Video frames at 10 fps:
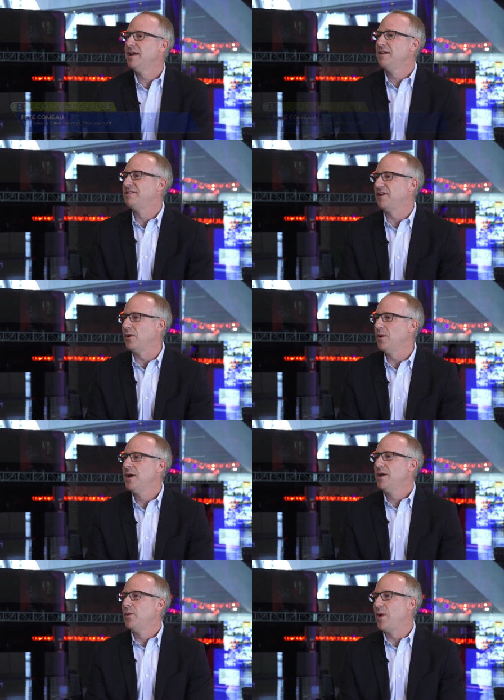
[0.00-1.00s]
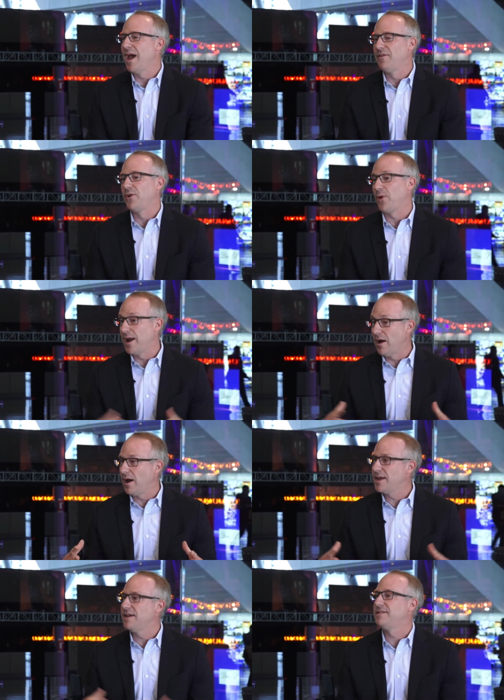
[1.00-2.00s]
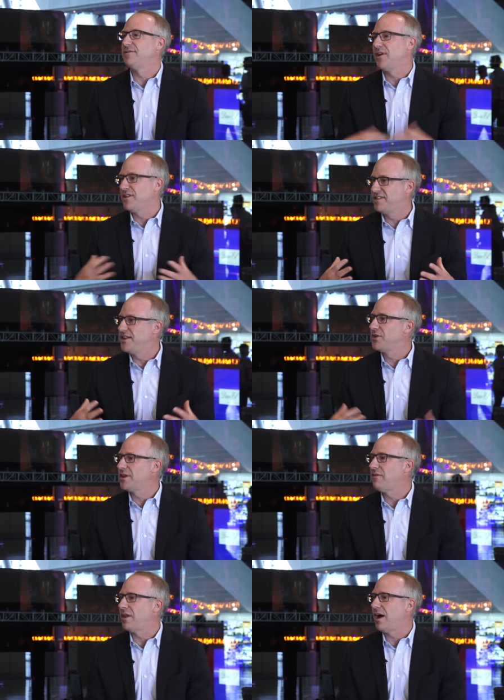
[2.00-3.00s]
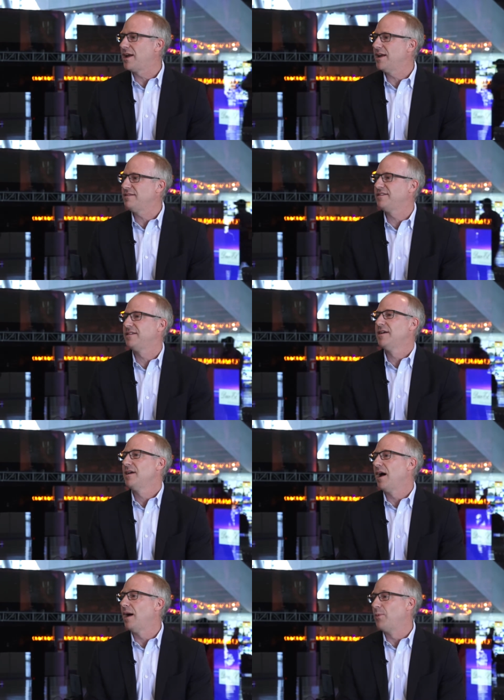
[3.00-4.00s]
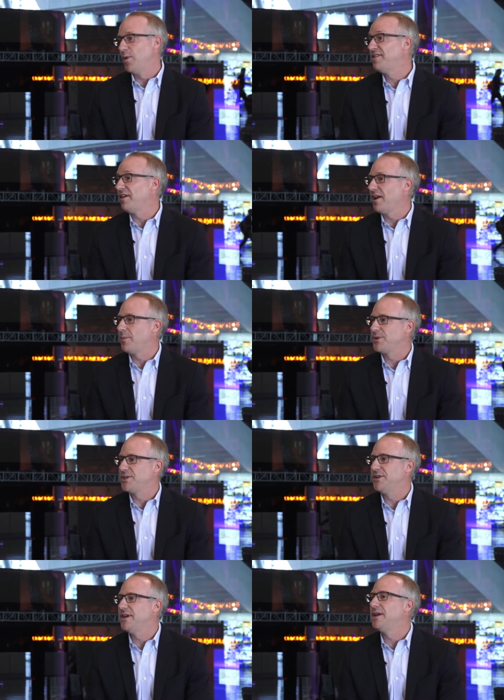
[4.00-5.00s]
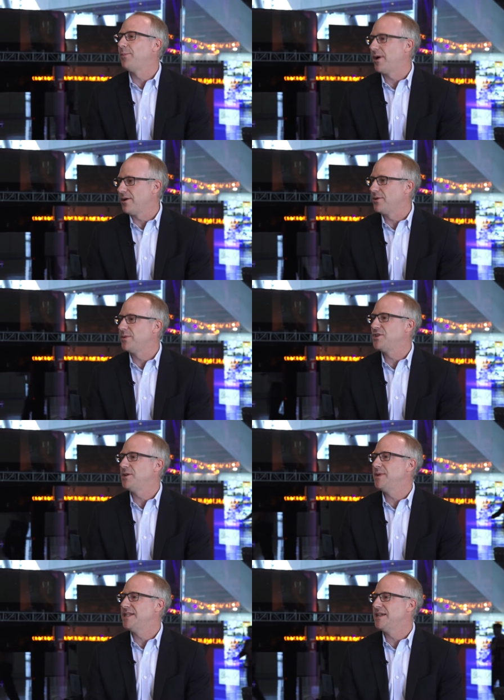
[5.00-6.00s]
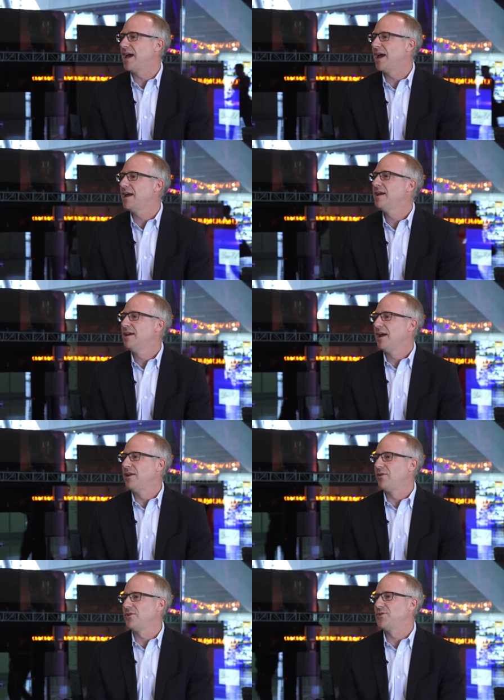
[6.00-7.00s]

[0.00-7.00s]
So we have a great audience, a very senior level audience, but we saw an opportunity to partner with GBTA in order to